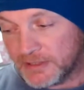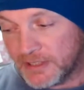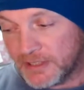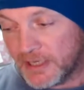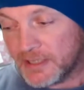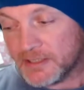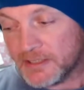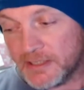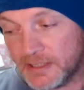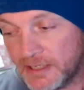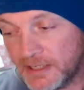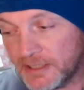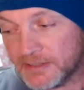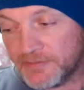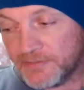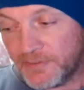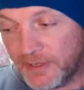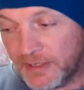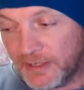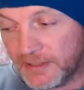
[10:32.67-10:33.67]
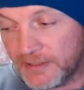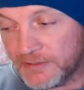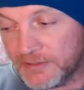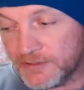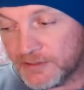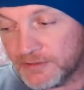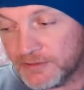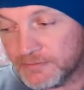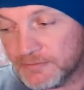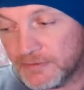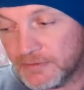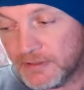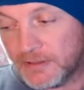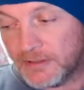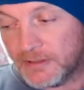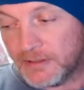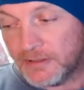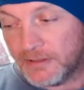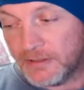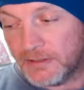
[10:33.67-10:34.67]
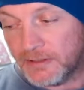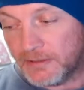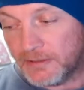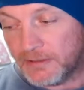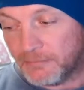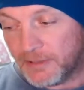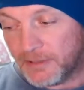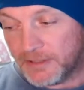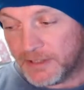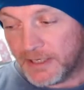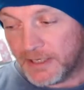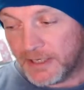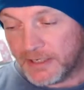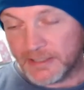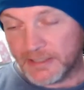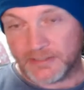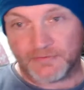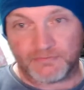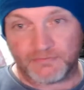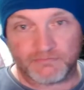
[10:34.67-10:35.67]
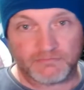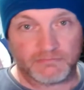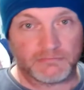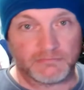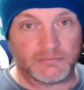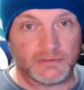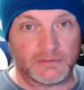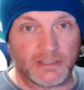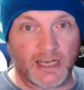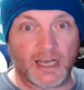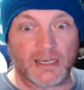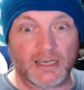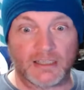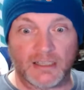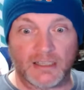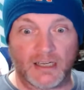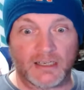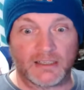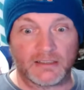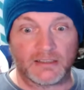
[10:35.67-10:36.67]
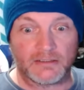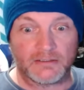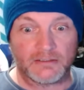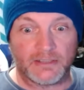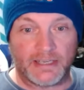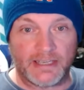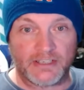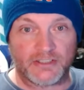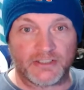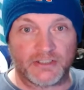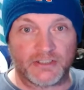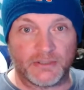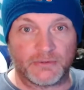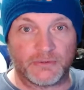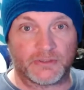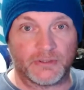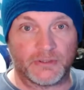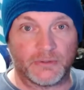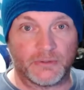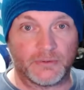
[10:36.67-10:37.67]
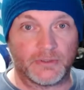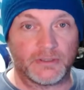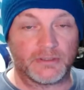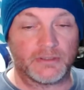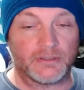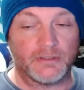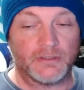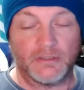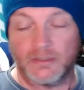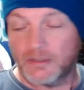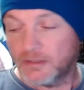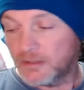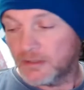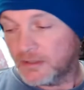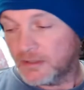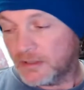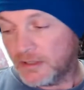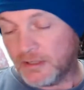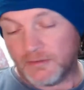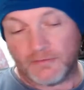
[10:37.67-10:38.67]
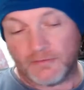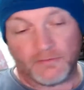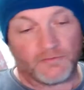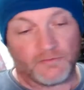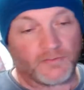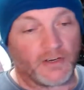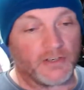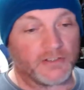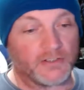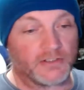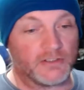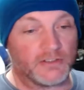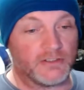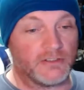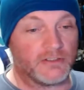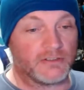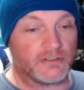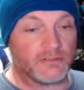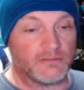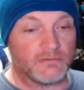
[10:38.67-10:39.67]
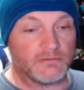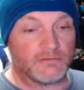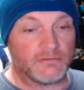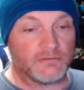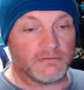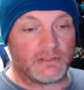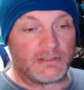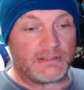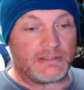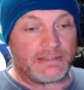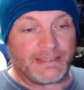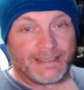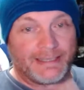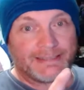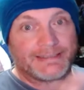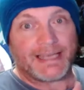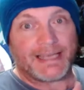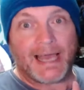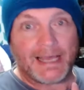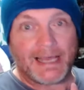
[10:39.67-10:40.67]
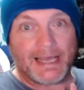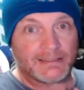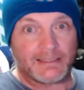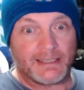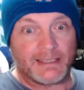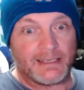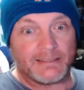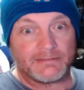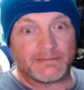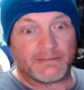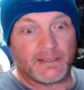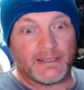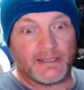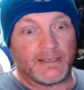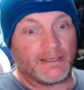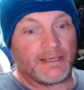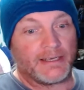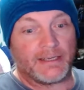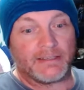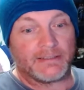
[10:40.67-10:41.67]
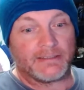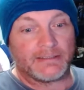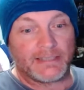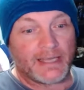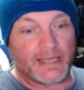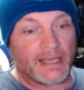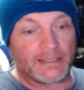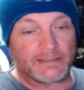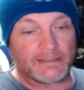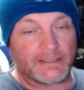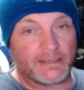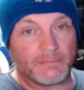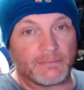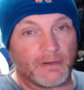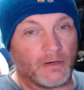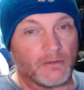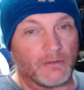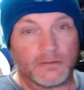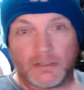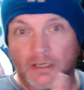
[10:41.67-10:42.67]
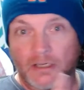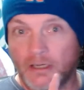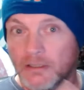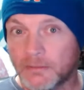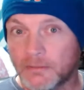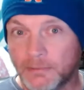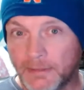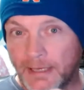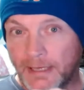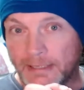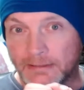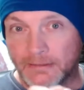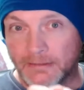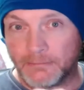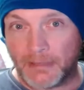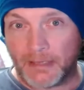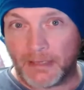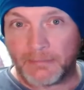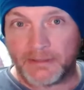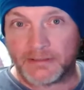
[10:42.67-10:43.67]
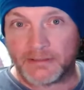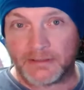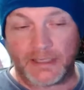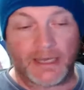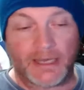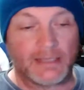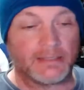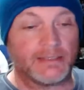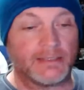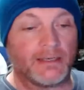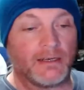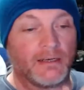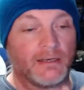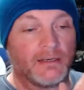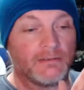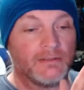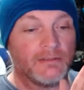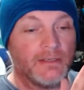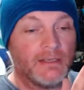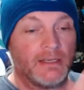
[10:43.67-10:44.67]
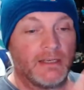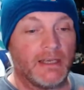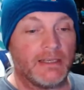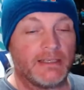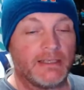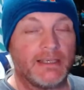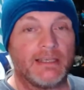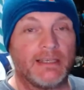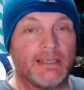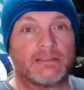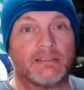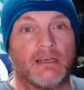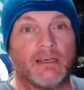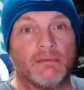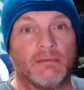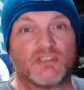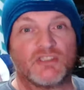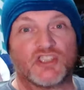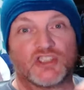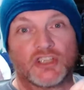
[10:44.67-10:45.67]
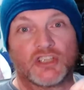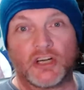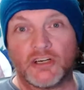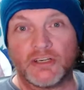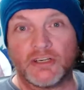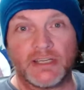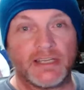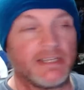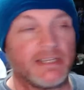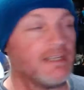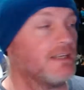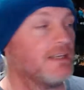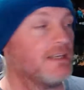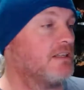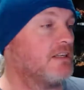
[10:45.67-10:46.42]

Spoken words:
yes, it is vintage, but yet it's got a lot of little issues to it, versus the exact same thing, the exact same old, the color plastic might be slightly off, and get something sturdy.